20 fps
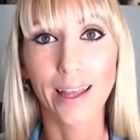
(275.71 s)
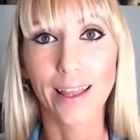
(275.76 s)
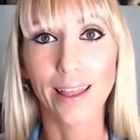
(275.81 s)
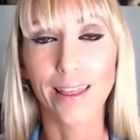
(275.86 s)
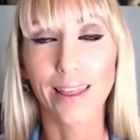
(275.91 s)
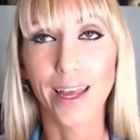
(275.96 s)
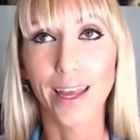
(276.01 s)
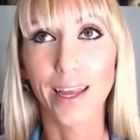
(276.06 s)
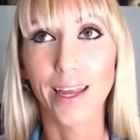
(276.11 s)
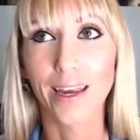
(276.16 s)

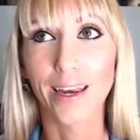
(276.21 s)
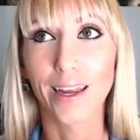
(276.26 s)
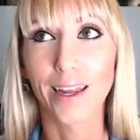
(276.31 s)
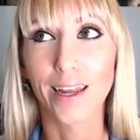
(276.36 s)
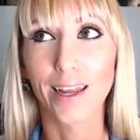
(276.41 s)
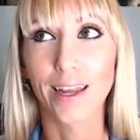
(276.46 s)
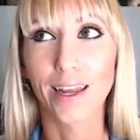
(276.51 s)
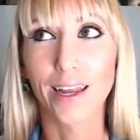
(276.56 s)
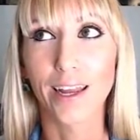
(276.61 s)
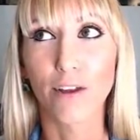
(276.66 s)
than
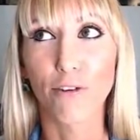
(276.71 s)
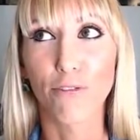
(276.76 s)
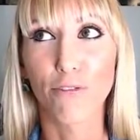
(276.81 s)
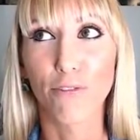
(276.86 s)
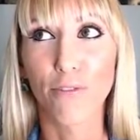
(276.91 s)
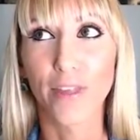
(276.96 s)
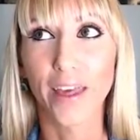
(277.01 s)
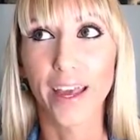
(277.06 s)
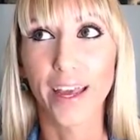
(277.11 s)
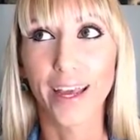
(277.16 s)
if
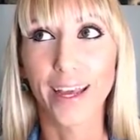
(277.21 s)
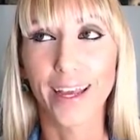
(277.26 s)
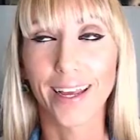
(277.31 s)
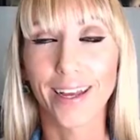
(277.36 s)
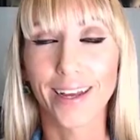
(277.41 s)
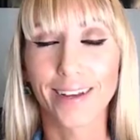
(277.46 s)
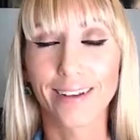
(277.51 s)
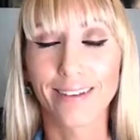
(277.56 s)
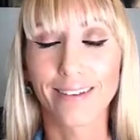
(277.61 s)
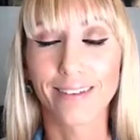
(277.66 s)

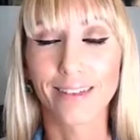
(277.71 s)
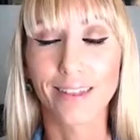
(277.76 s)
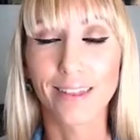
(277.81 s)
they